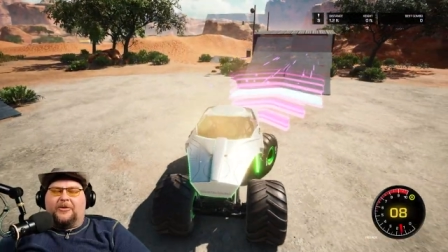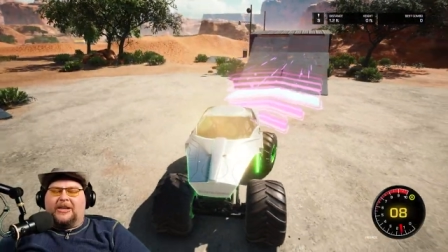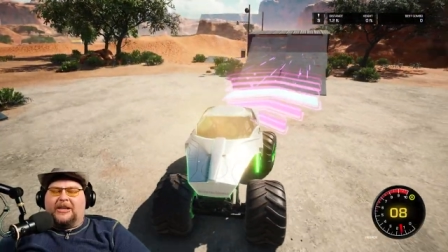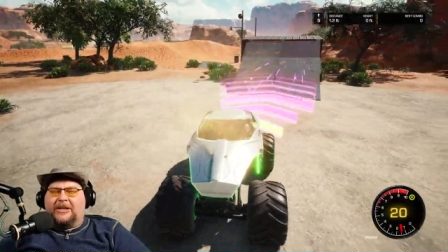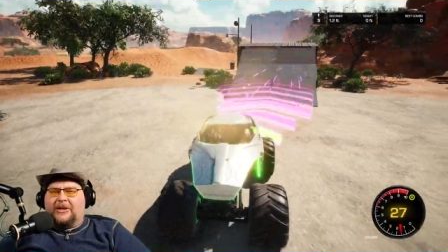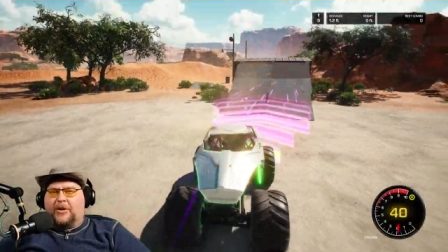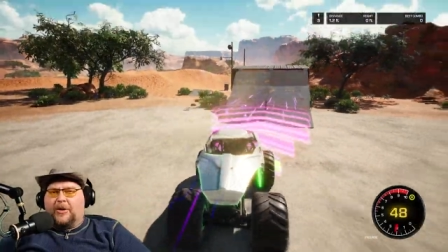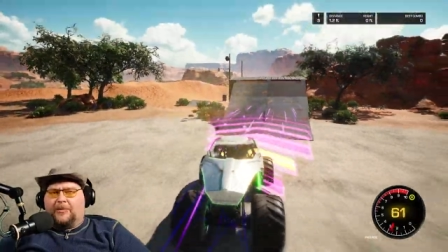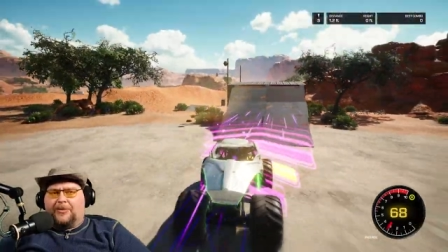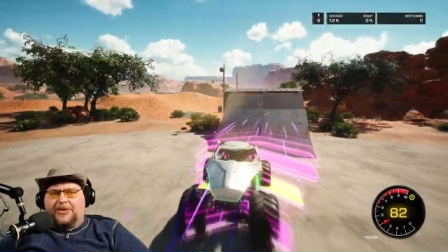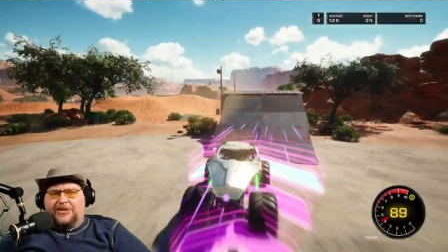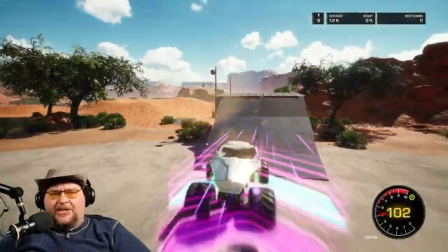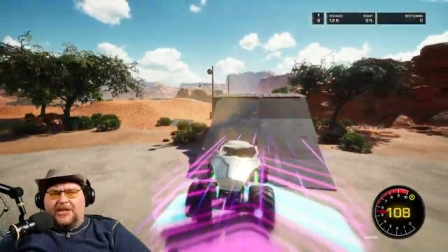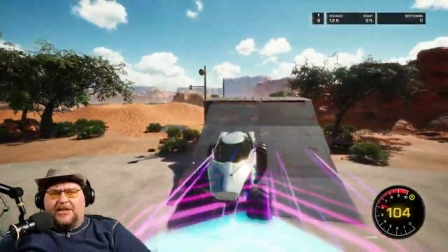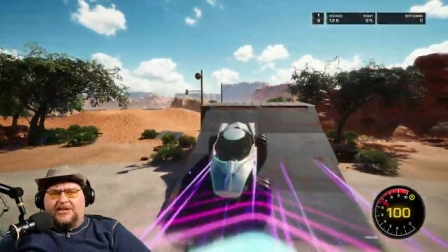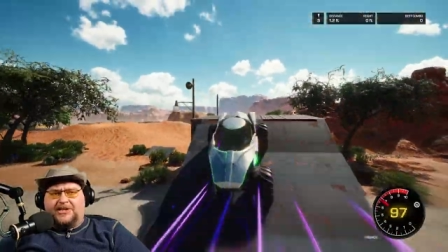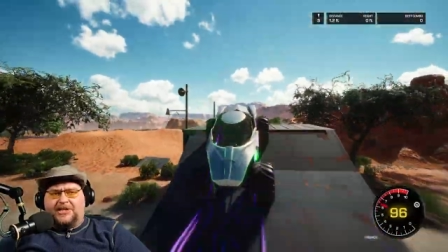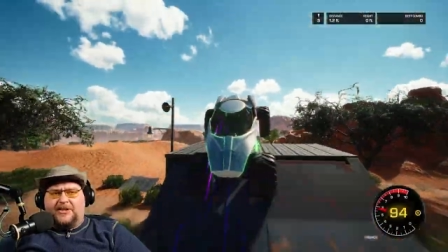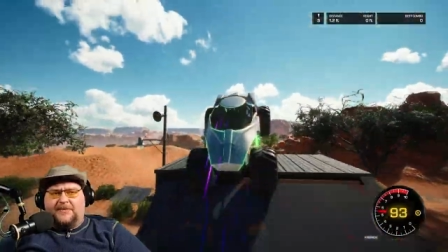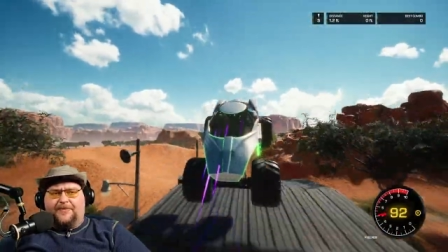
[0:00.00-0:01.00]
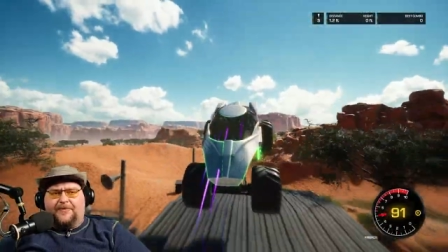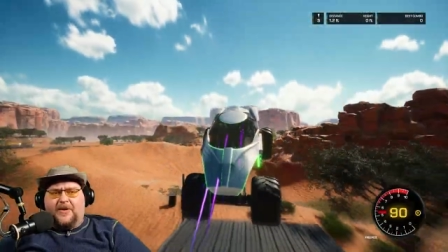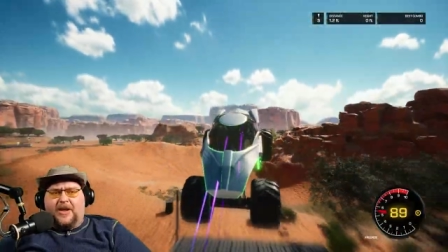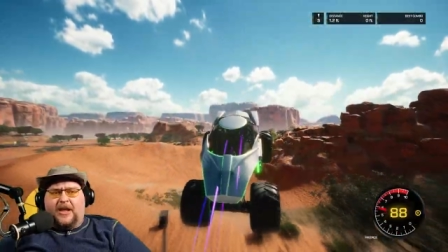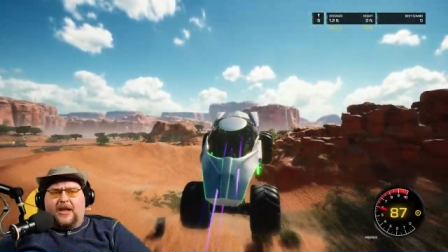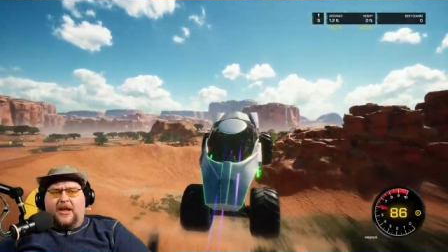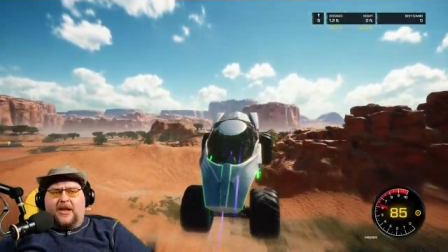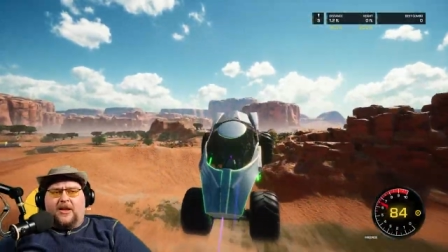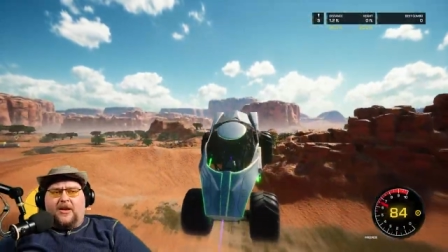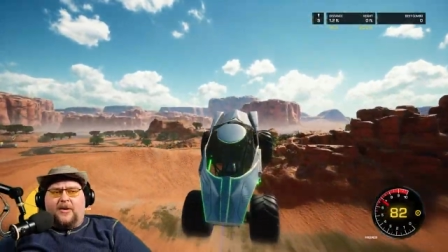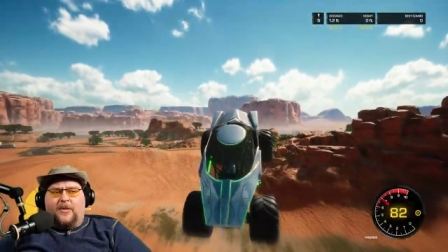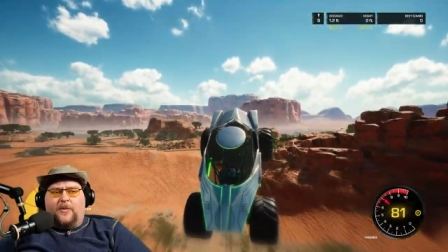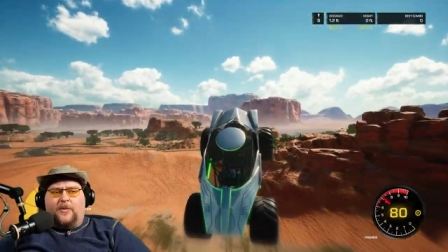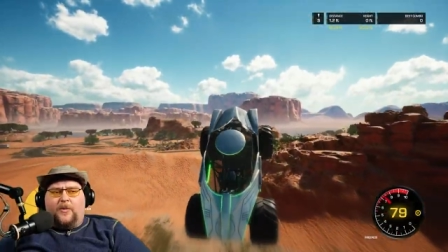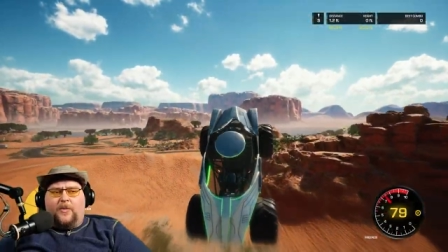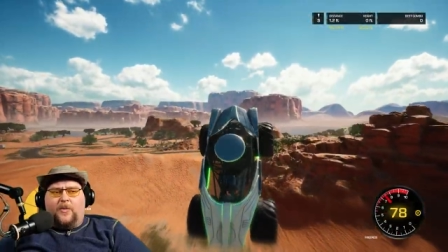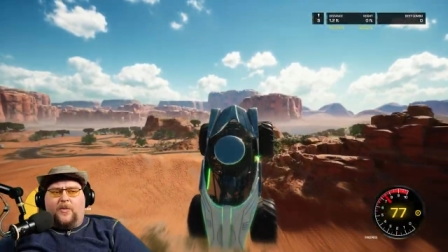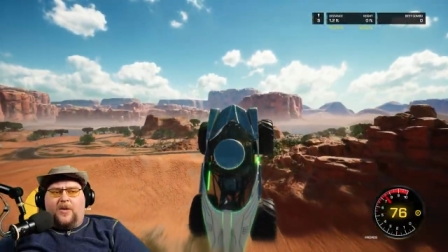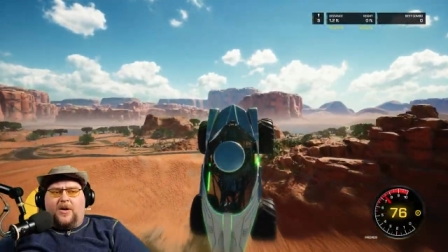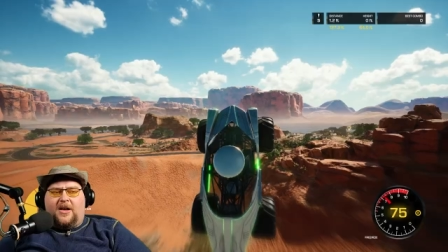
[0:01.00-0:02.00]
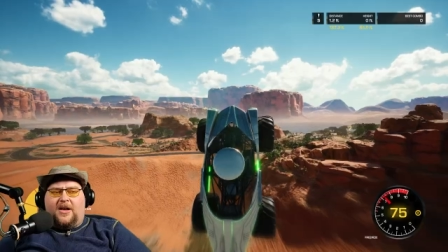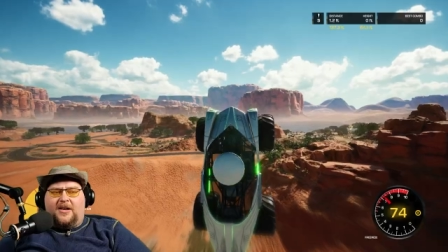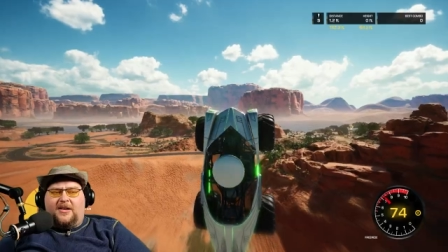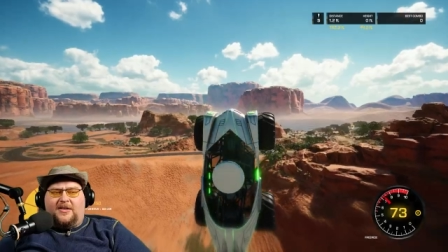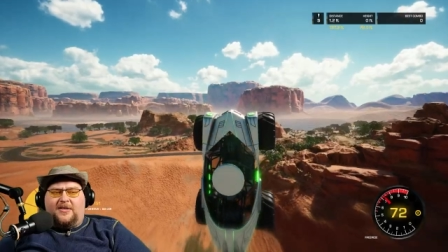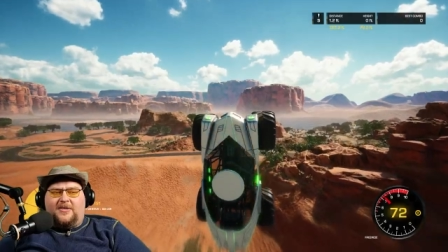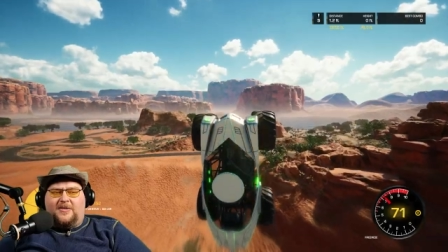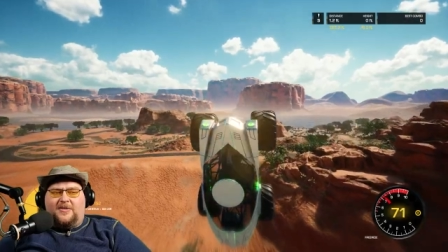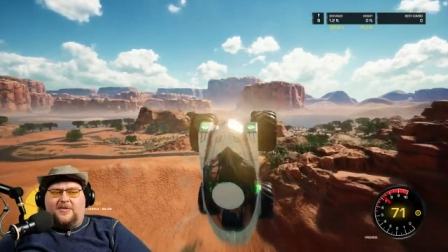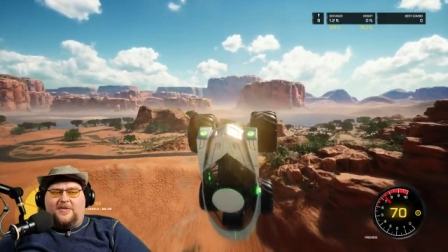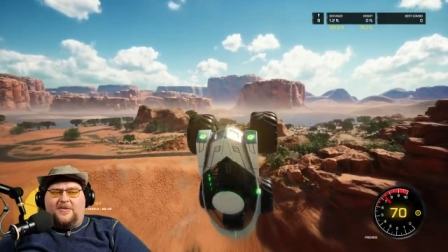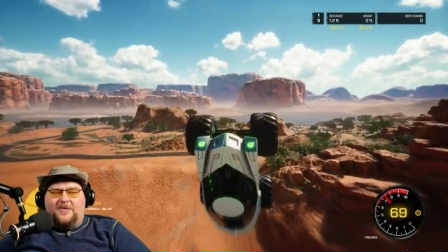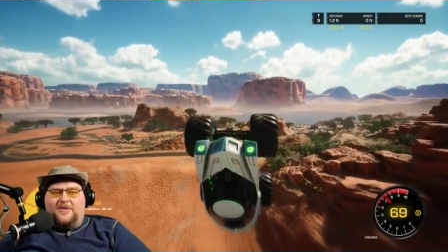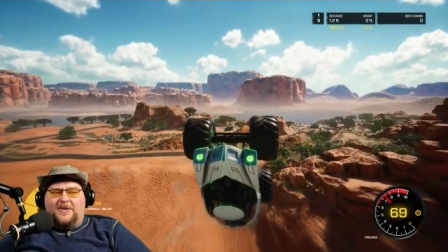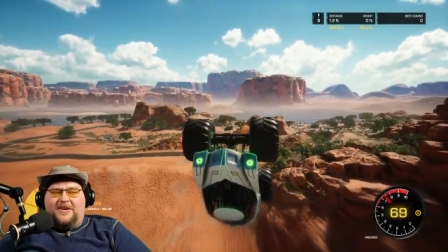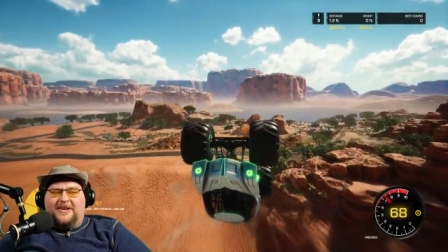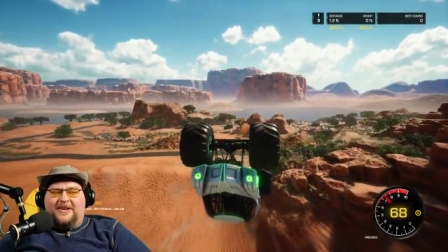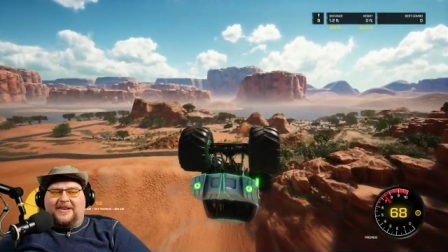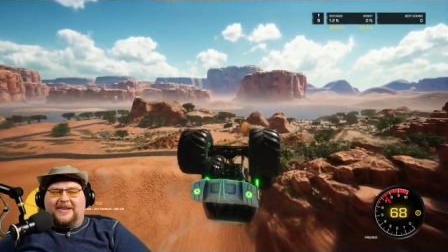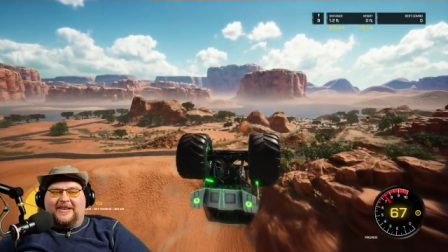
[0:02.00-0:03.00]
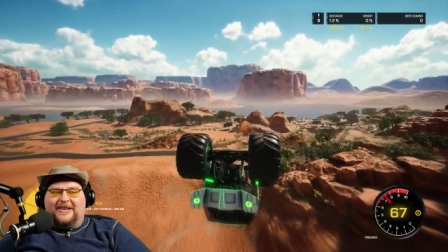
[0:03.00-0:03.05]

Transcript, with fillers: really do appreciate you. Whoa!